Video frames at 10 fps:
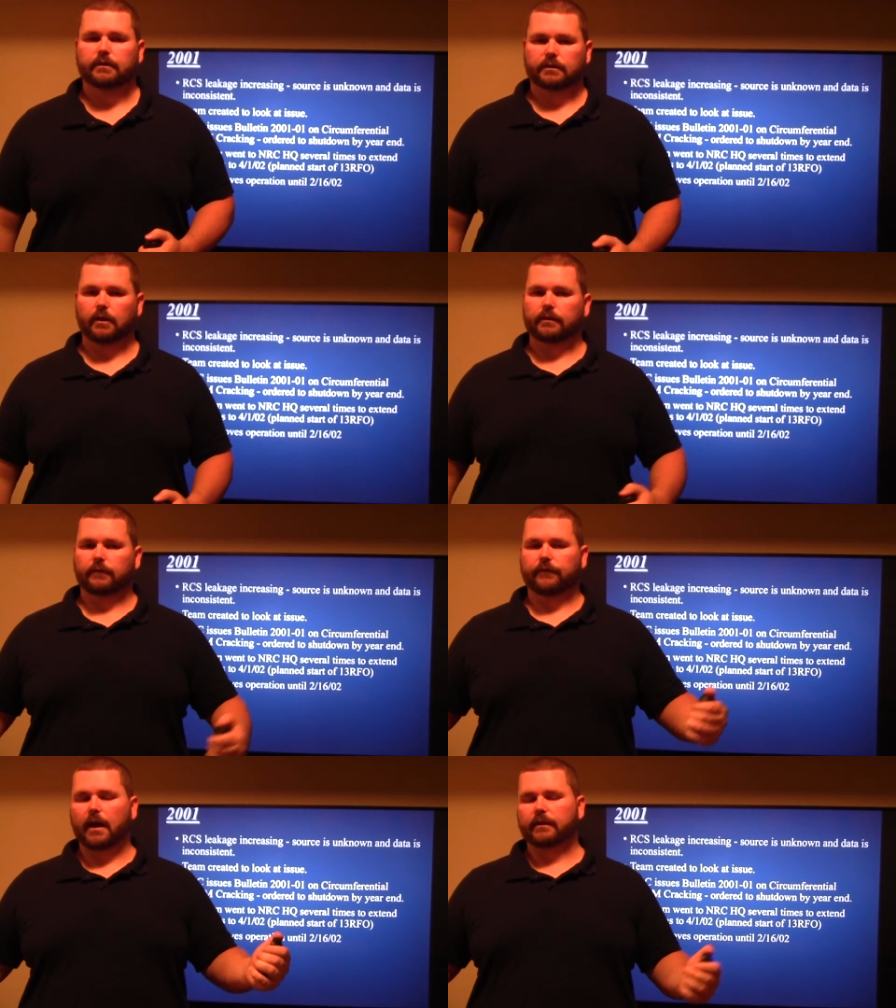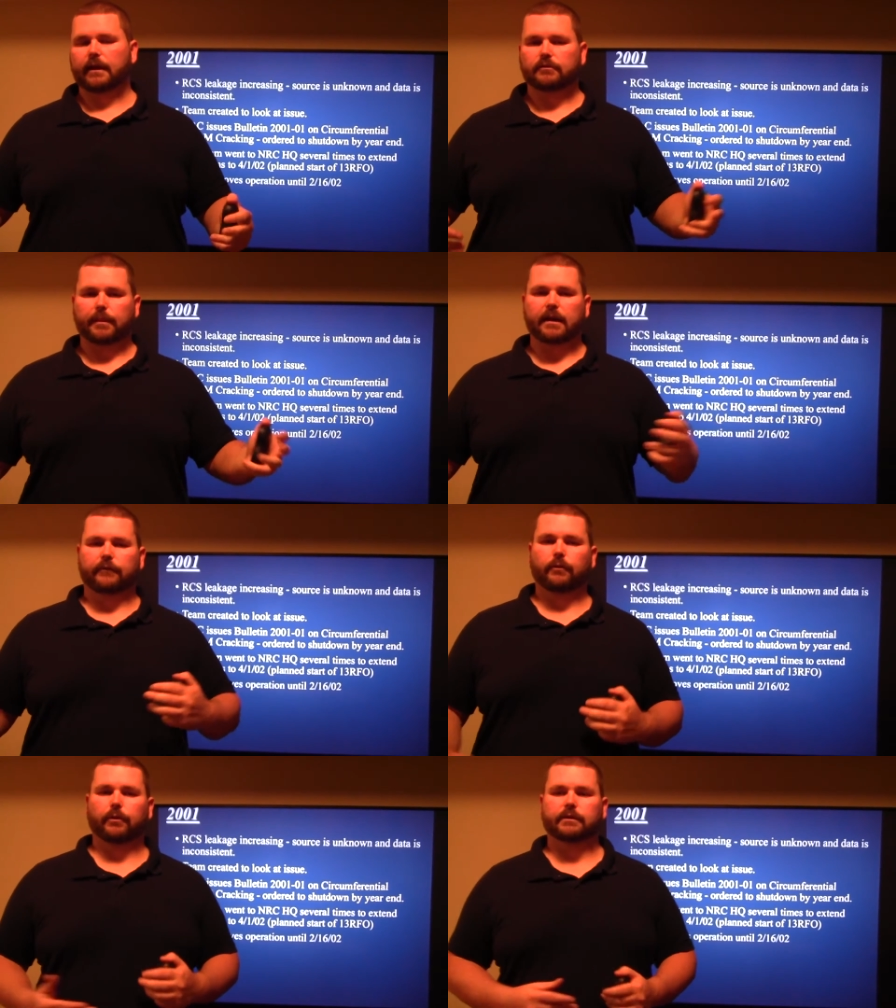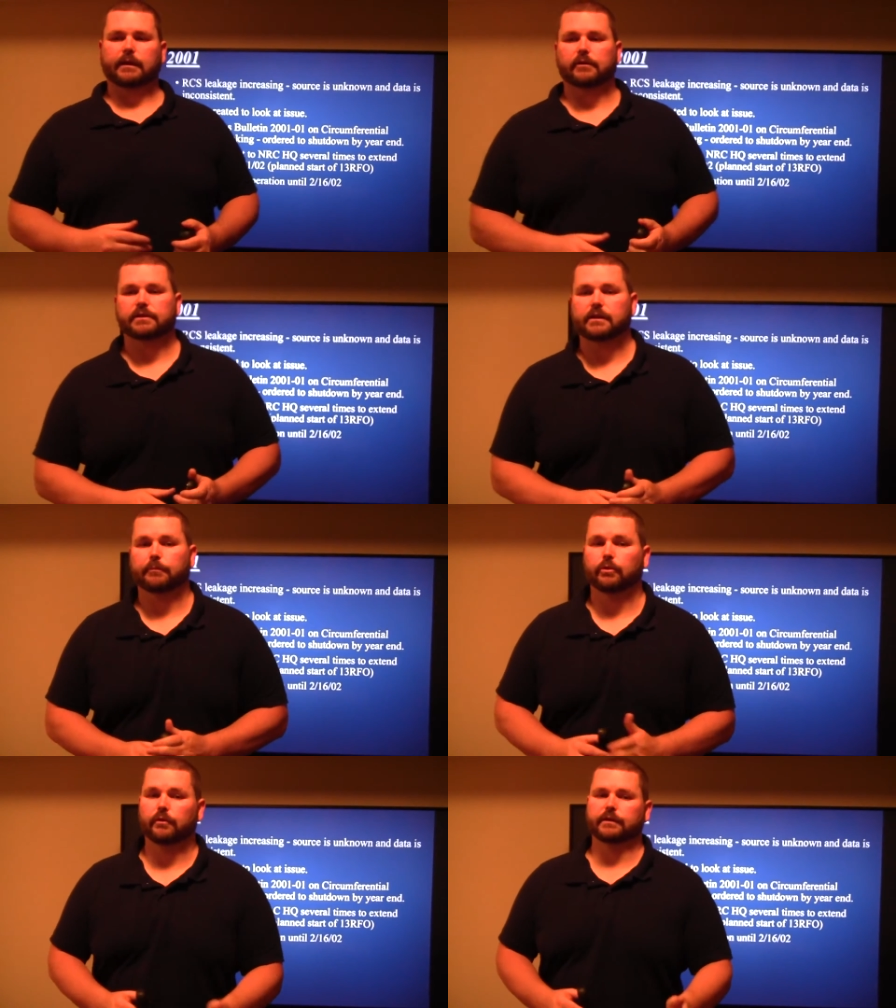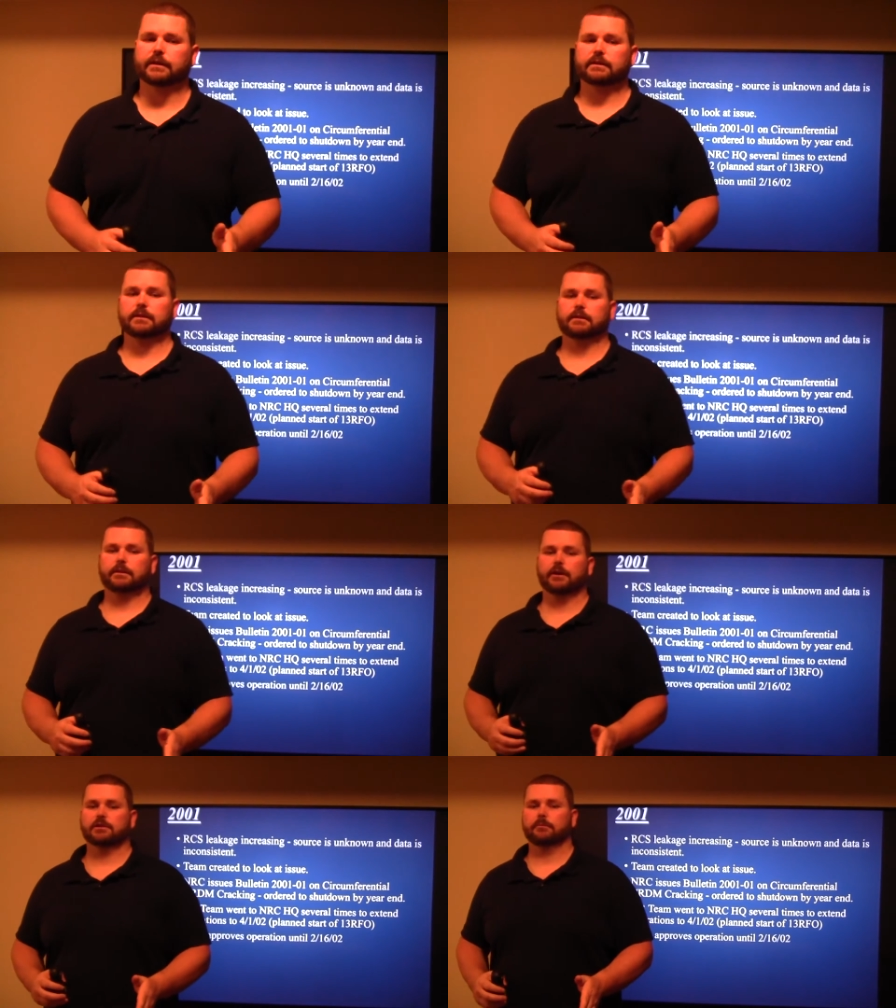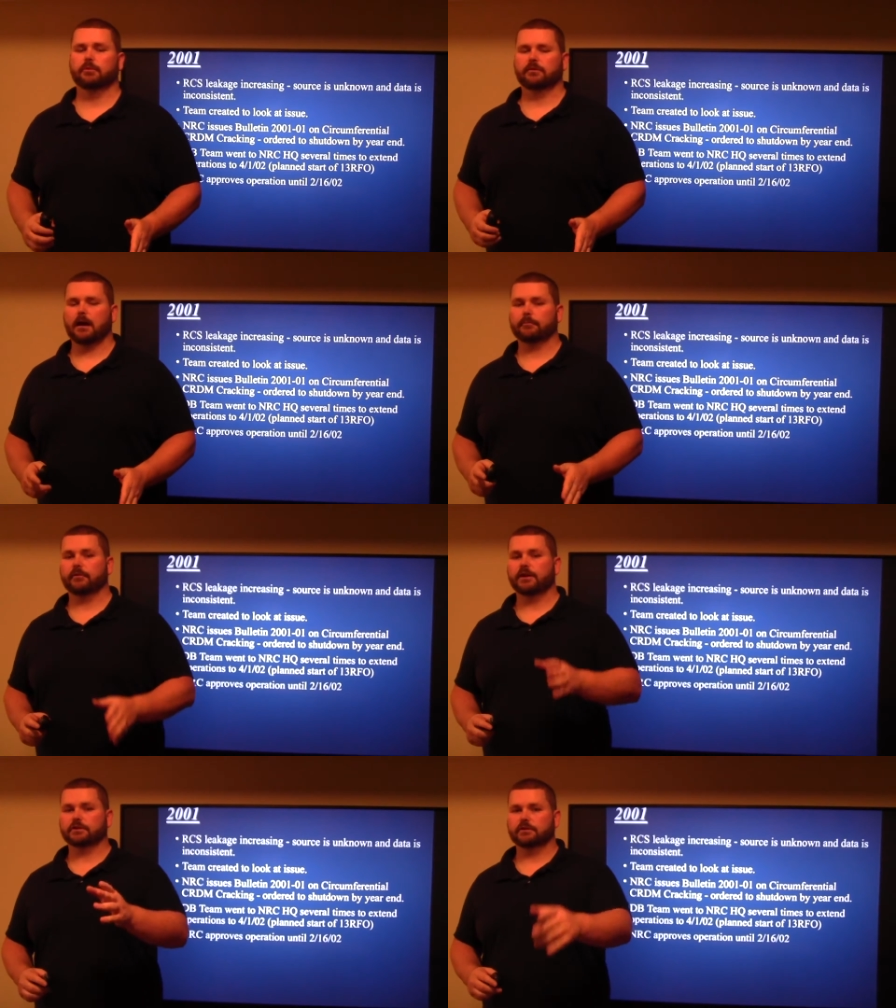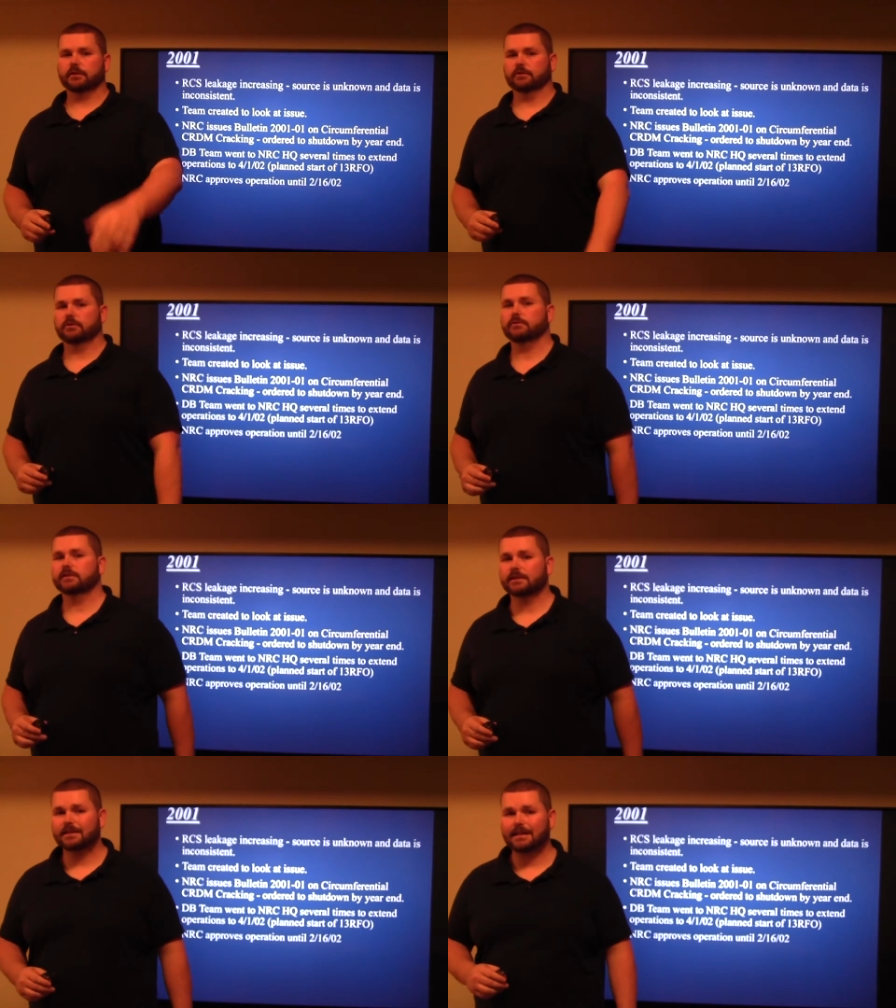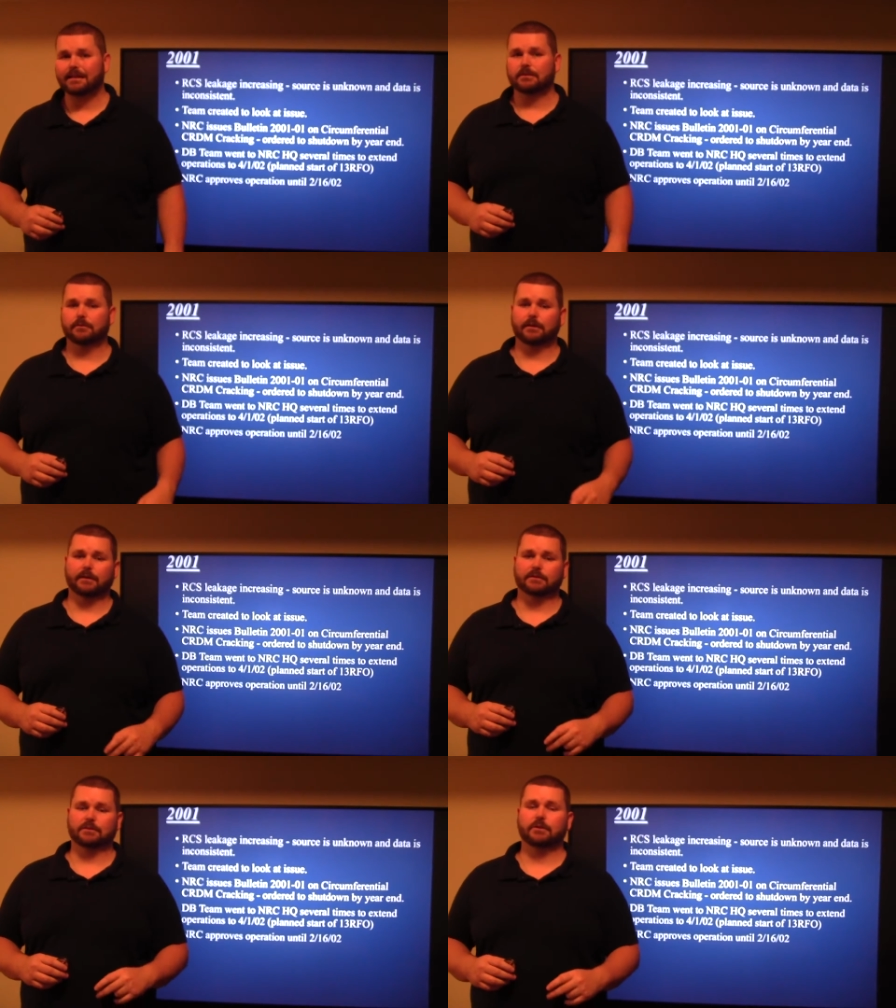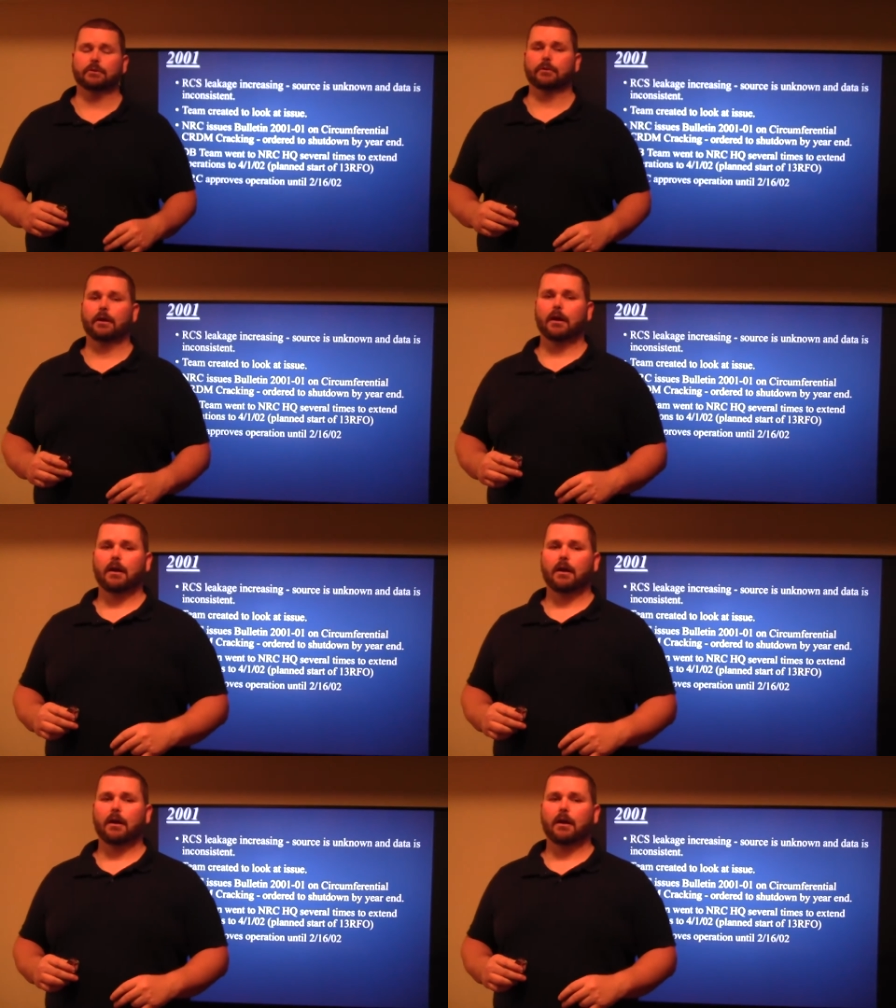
So finally, after back and forth, the NRC approved it. The NRC approved operation until 2/16/2002,